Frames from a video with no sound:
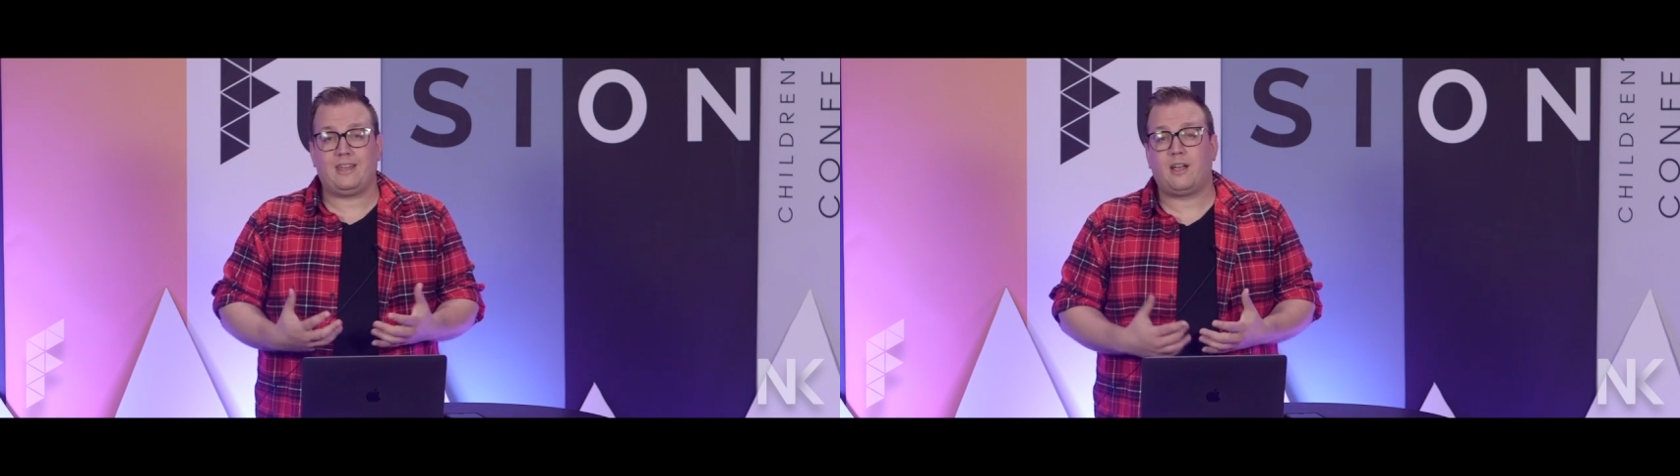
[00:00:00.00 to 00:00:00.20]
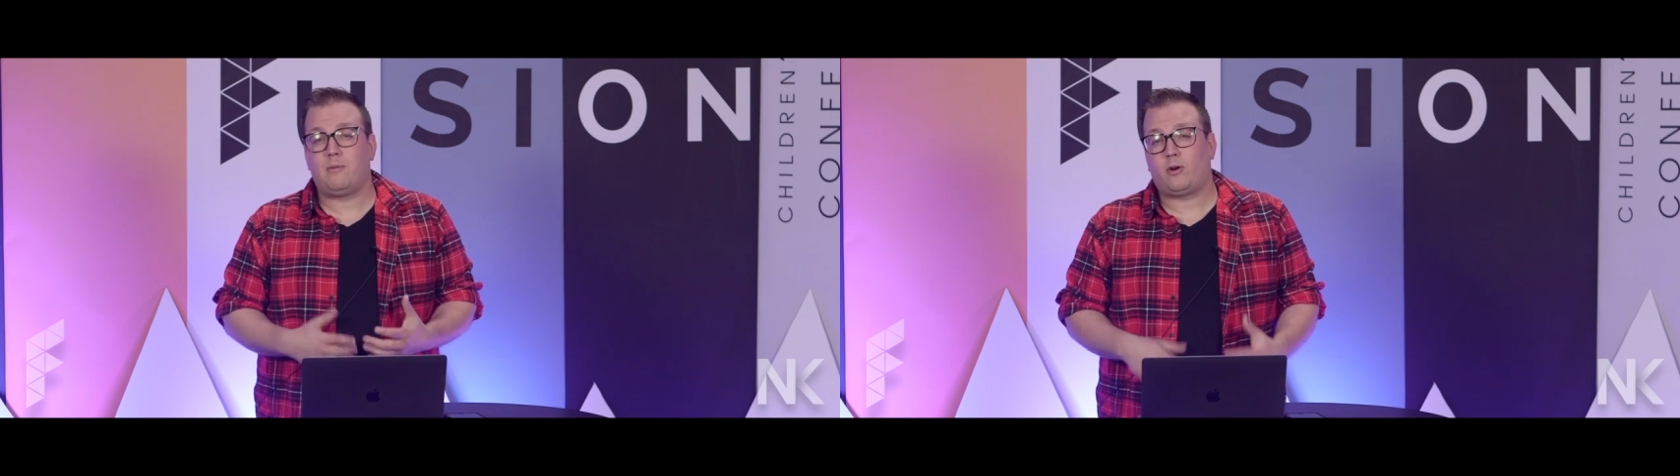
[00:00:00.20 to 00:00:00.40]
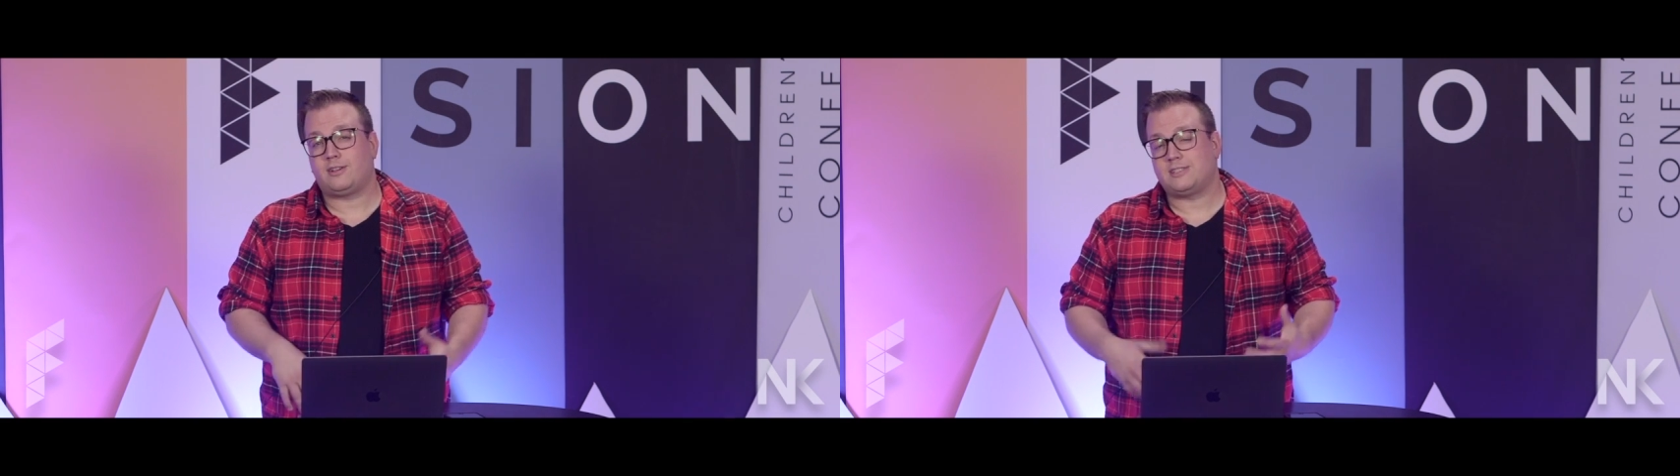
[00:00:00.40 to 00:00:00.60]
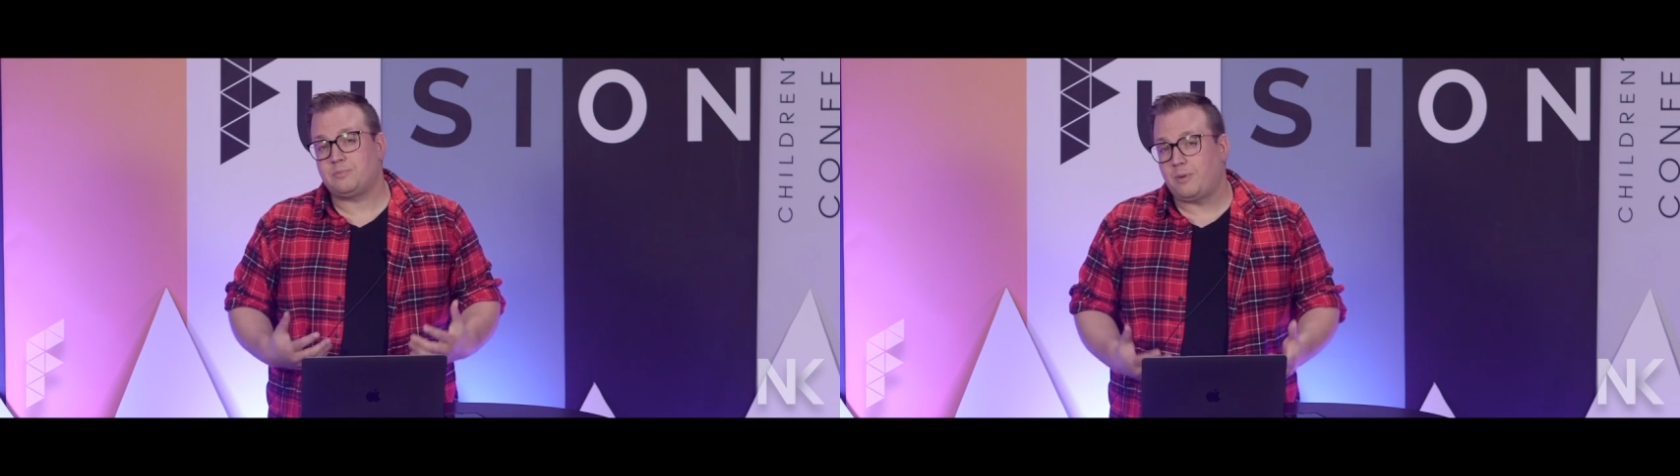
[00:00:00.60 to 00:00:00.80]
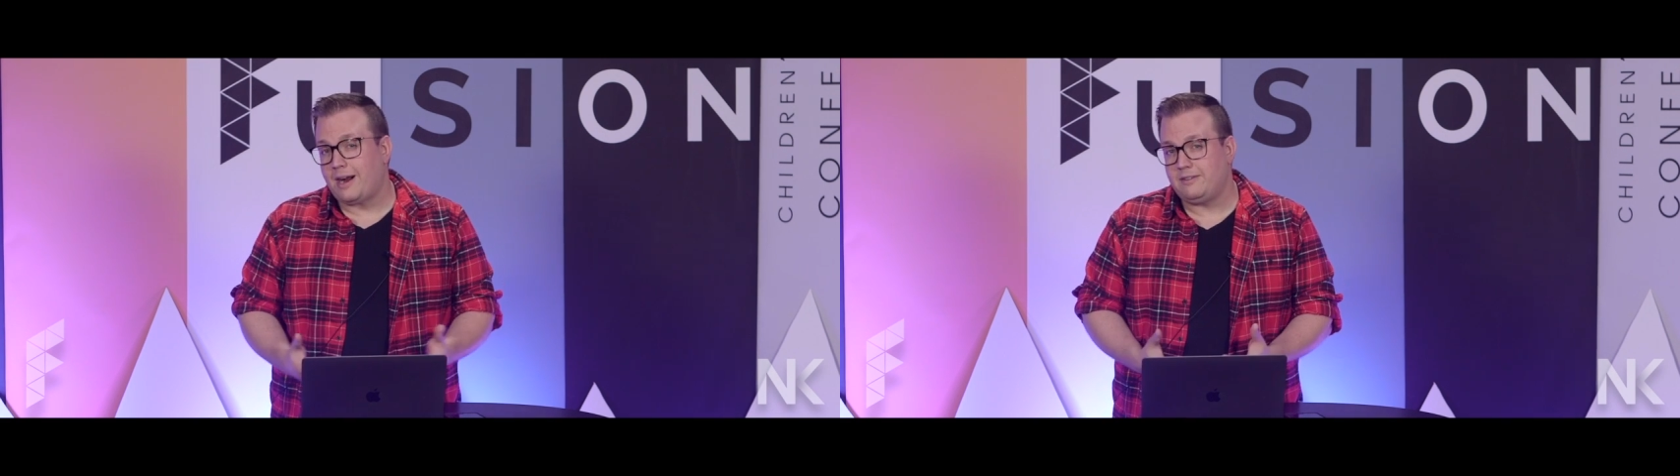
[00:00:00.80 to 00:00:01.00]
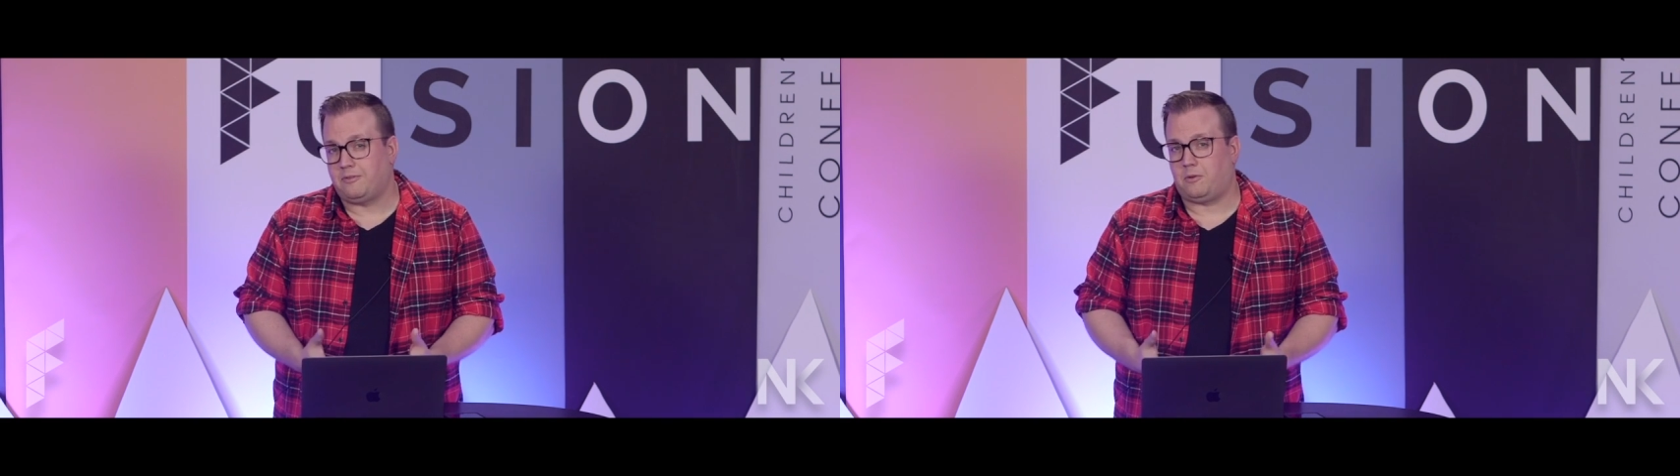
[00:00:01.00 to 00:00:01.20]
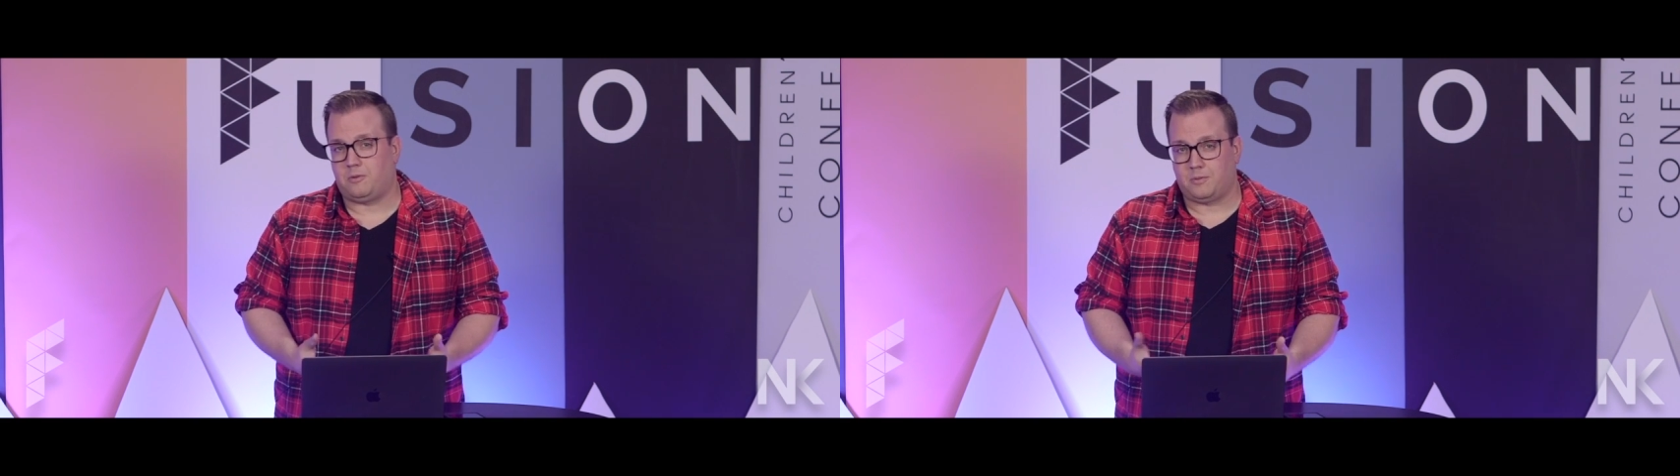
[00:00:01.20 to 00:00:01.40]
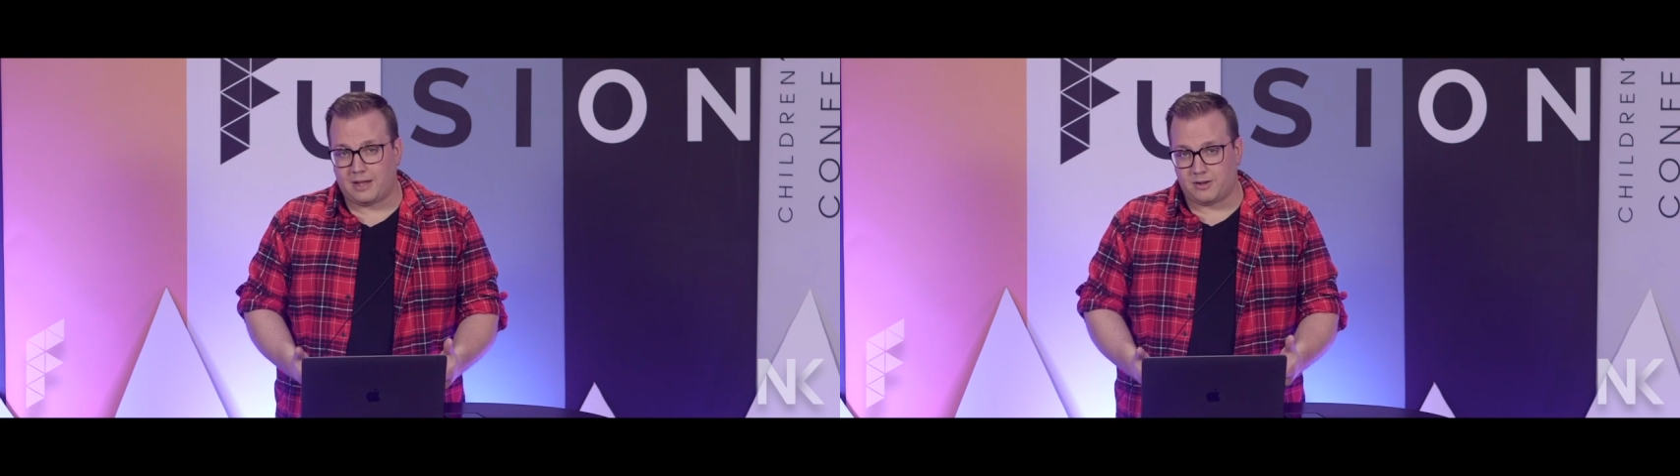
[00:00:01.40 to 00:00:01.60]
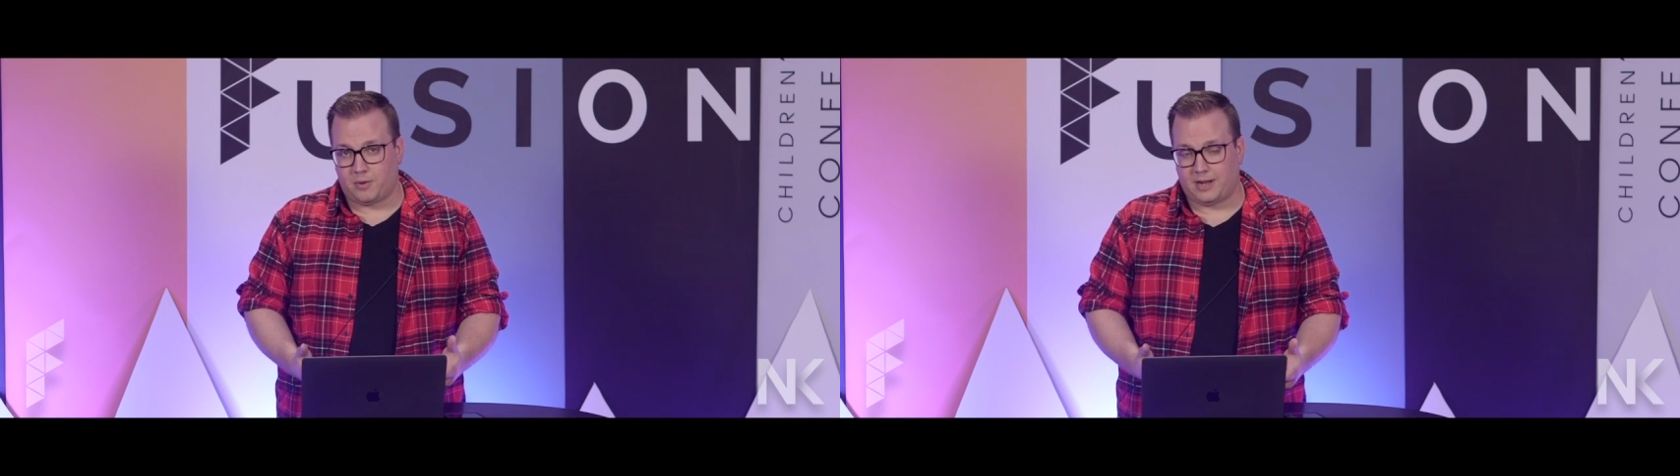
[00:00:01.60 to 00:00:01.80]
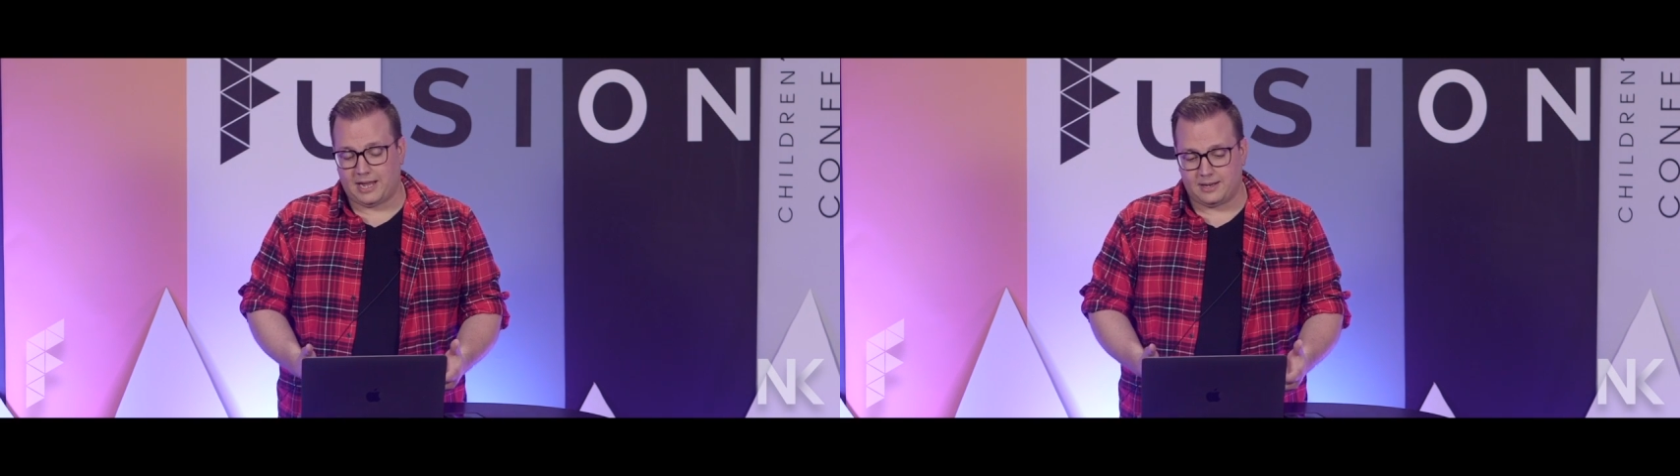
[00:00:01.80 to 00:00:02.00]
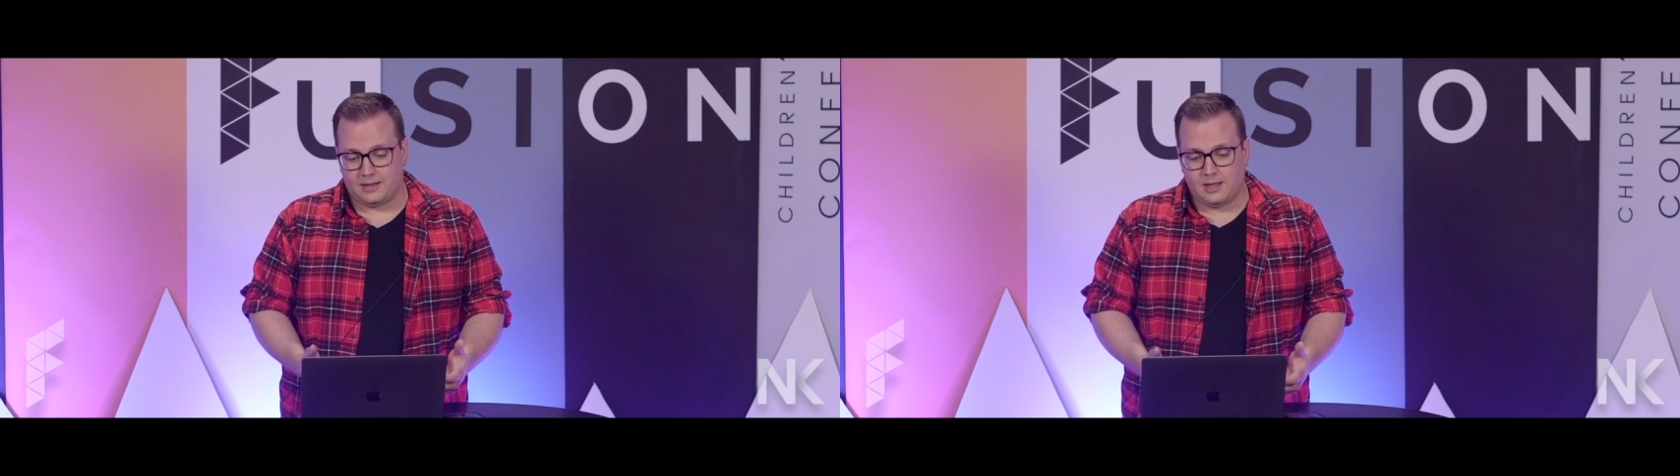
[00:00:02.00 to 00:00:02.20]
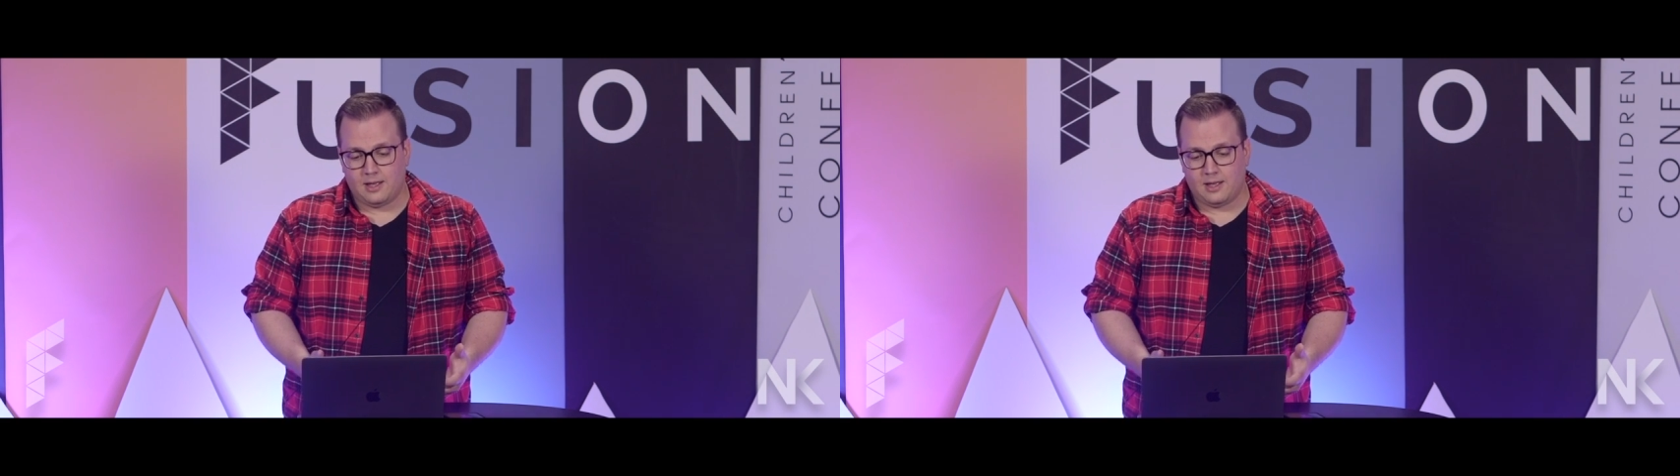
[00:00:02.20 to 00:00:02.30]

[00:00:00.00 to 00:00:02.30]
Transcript: they can come across as prideful without knowing it.